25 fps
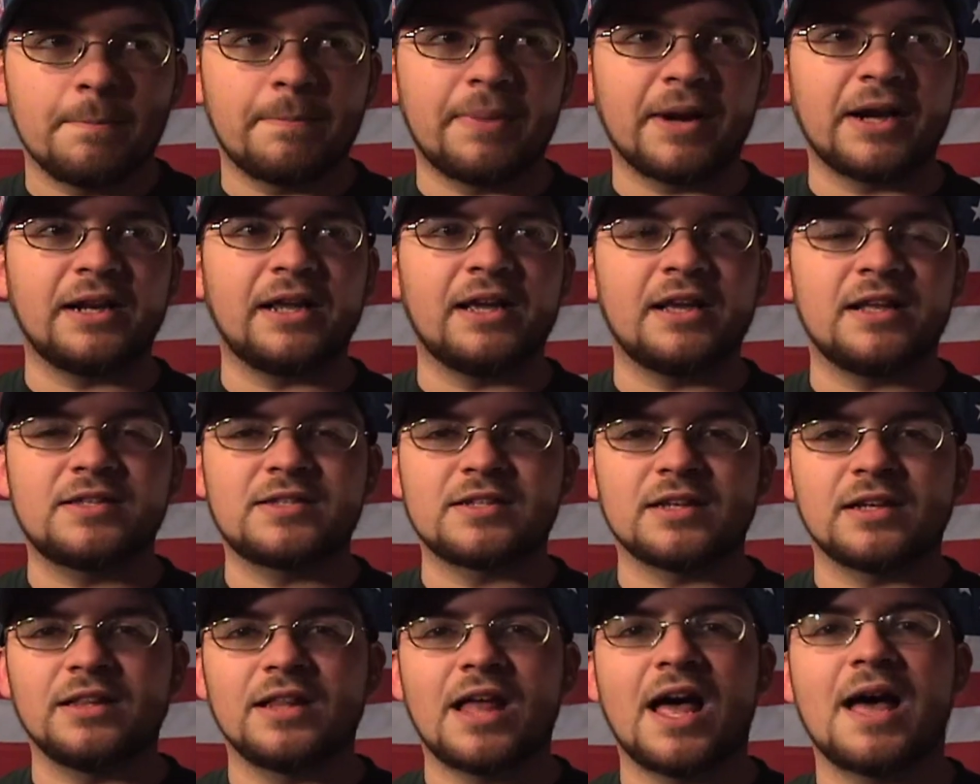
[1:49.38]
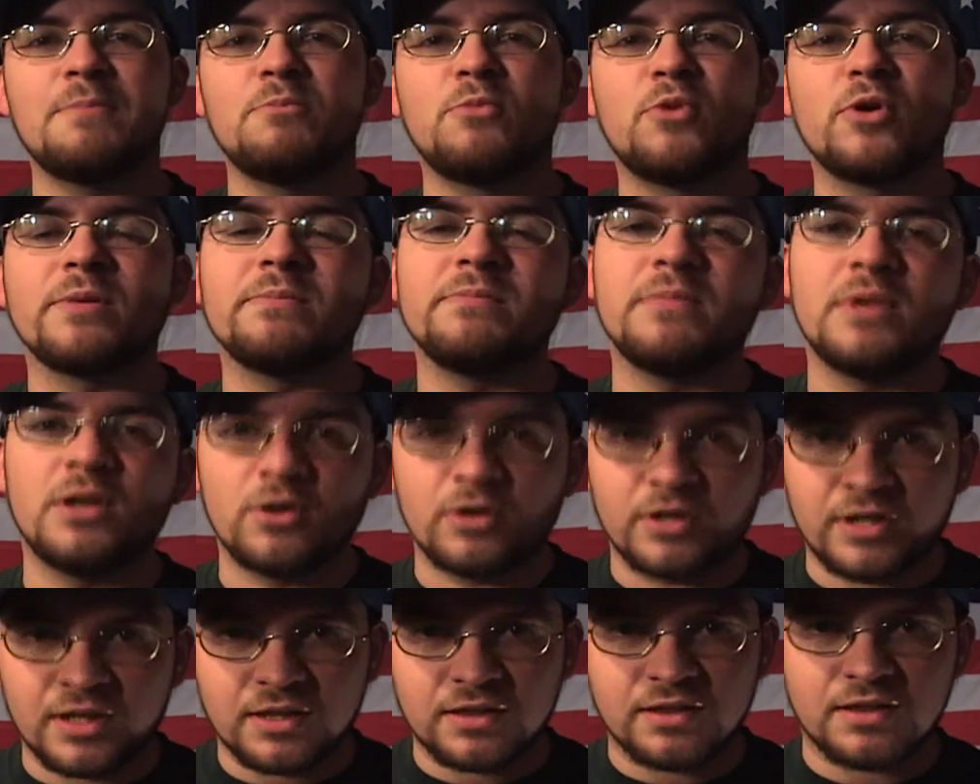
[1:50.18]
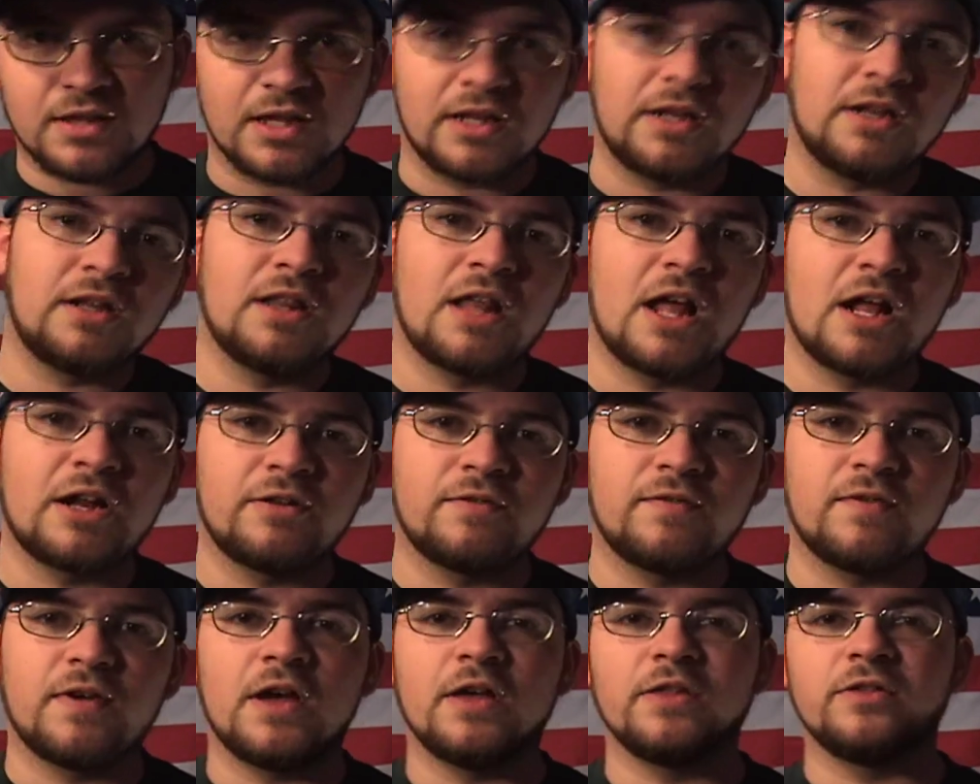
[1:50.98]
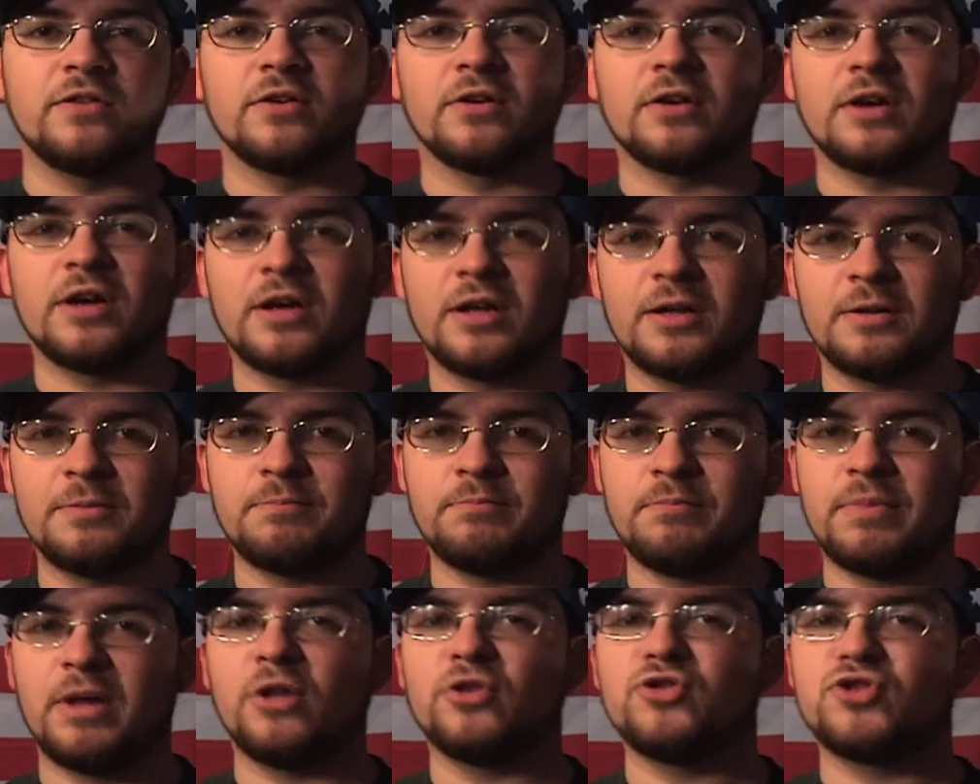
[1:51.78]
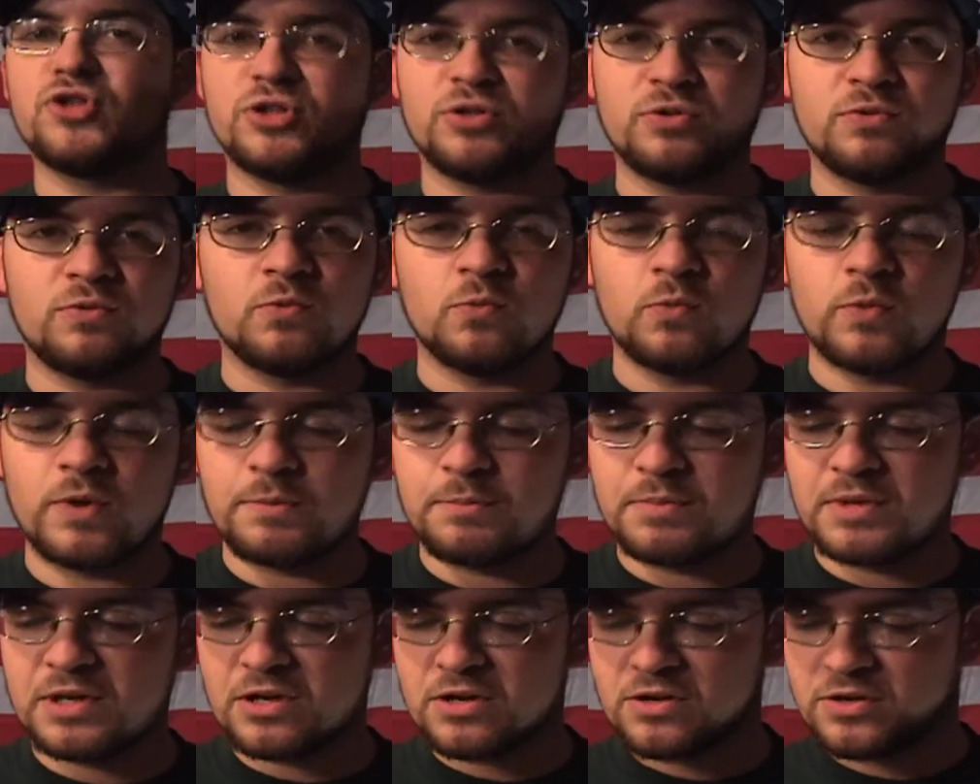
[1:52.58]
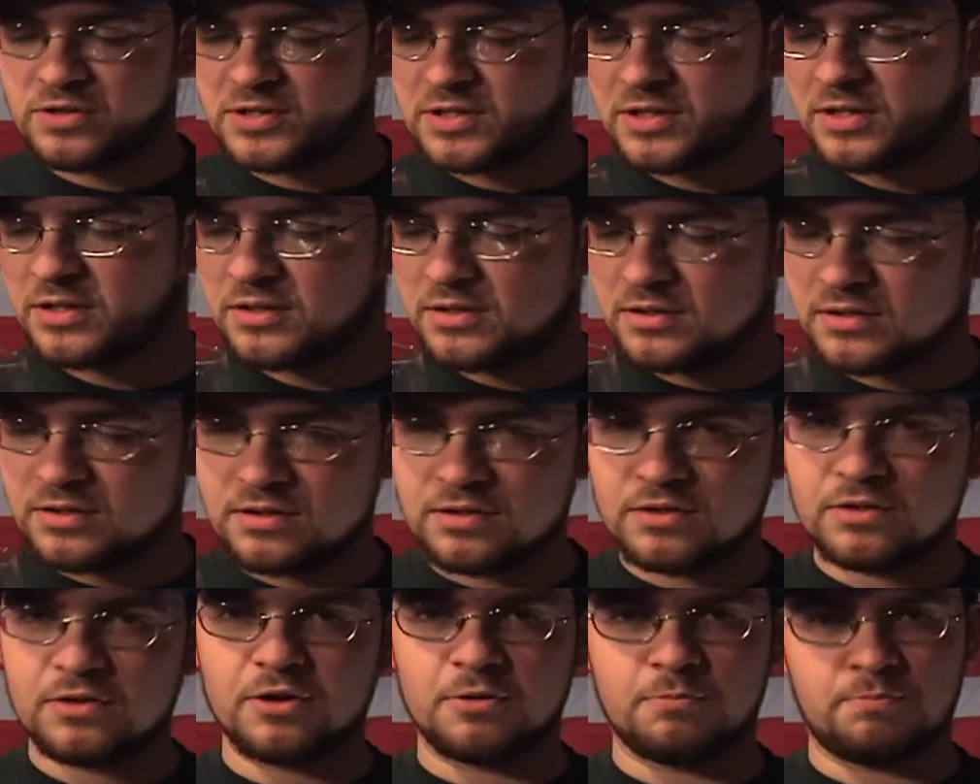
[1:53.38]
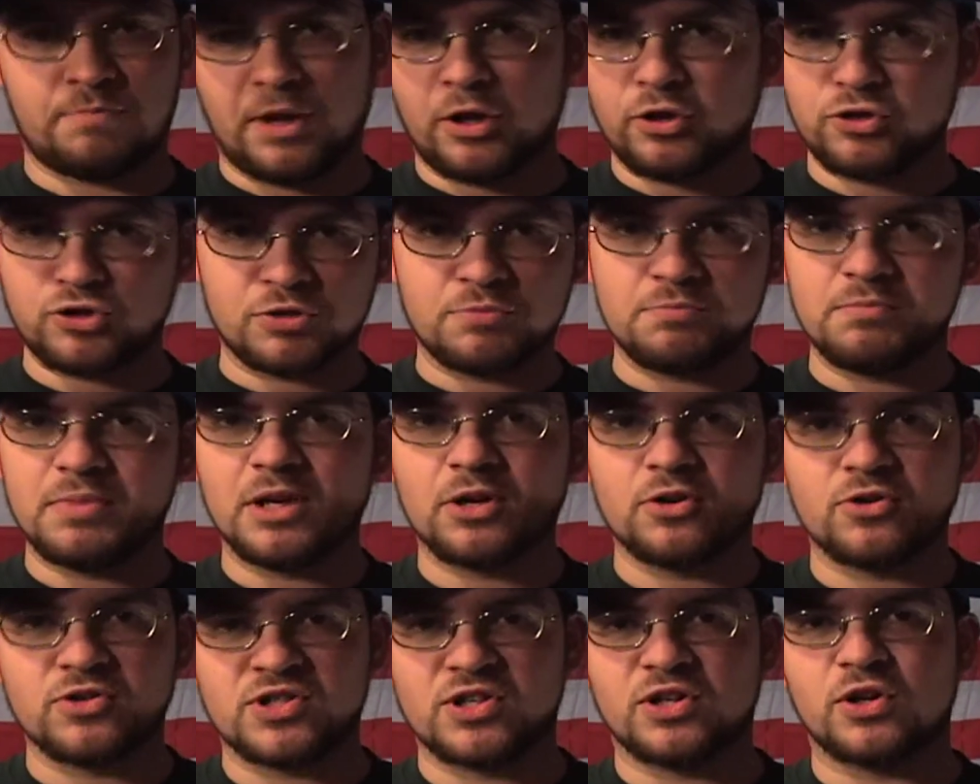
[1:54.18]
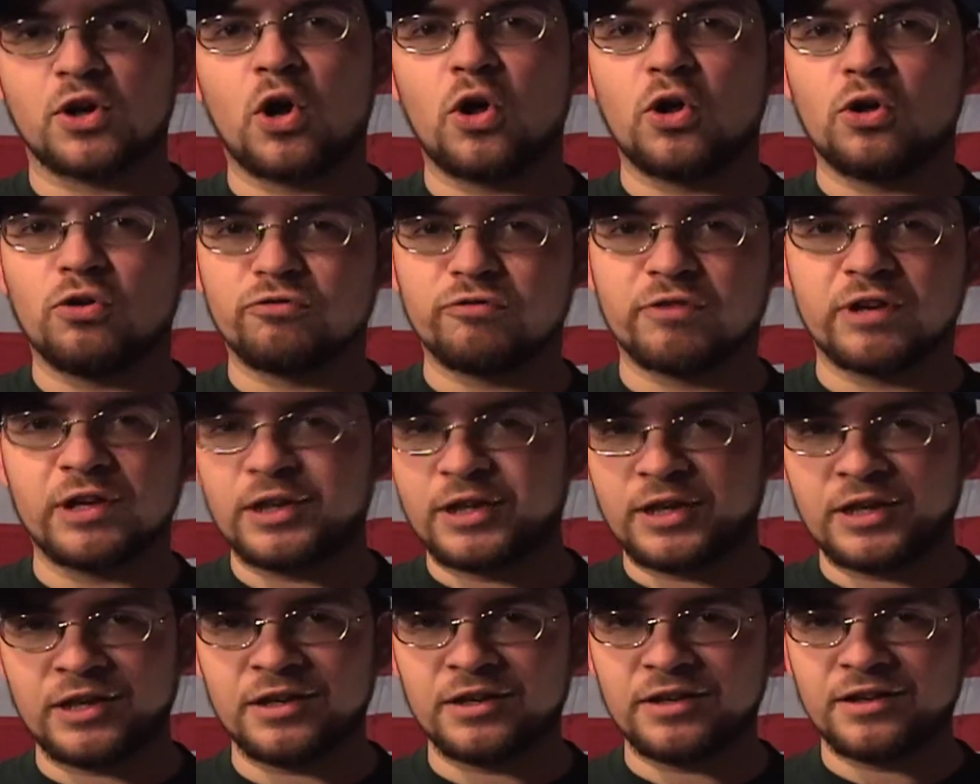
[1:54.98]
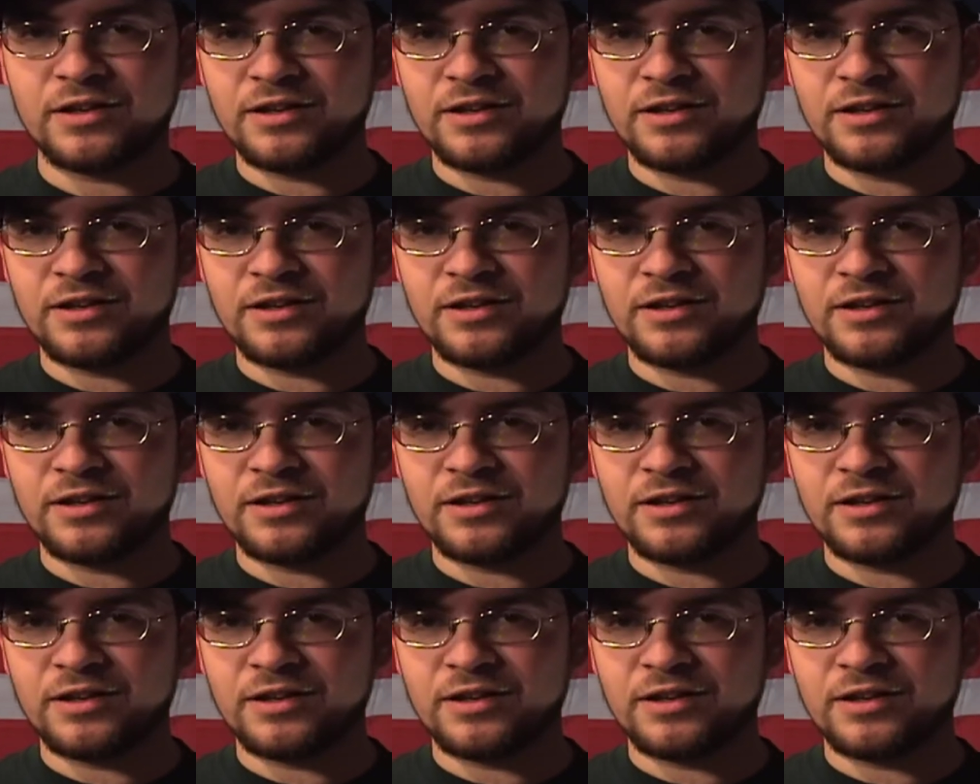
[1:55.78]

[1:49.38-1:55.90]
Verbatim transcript: but it's a lot more muted than a lot of other uh, Belgian wit beers, or Belgian beers at all, really.